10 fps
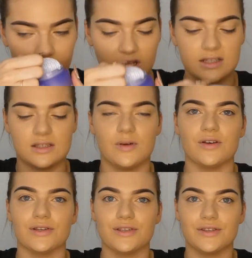That
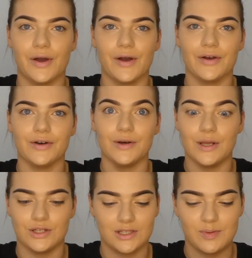smells so
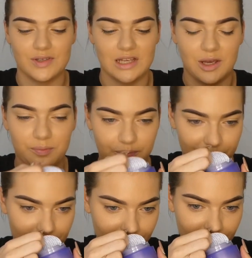good. It just smells like
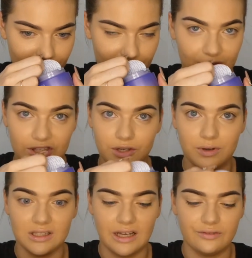
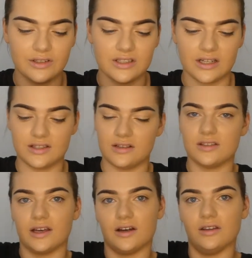pure lavender. So
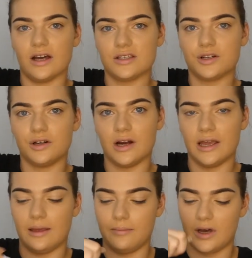it's like a nice
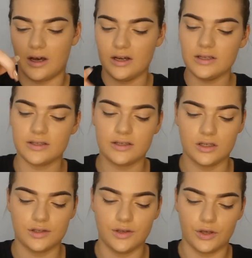cream
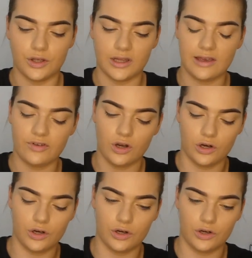mask. So you leave it
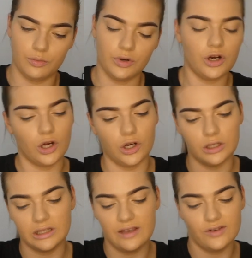on, put it
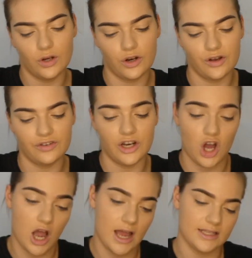on, leave it on
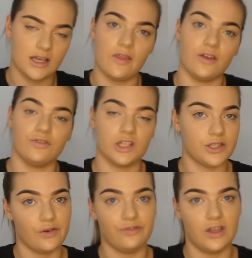overnight, and then
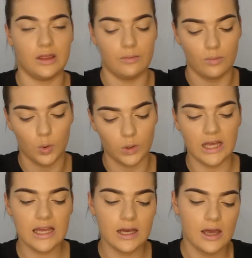rinse off in the
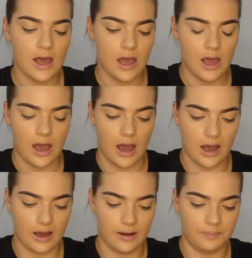morning.
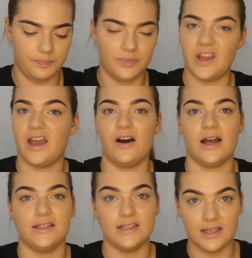Now
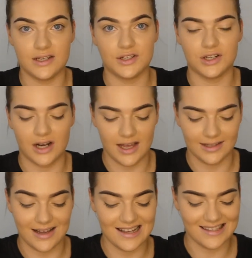I did try
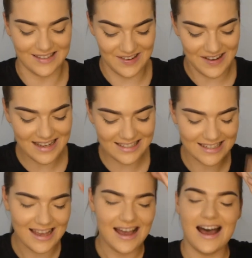it last
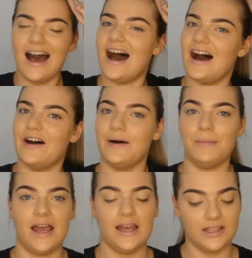night,
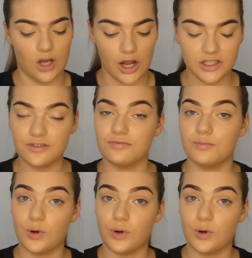and I did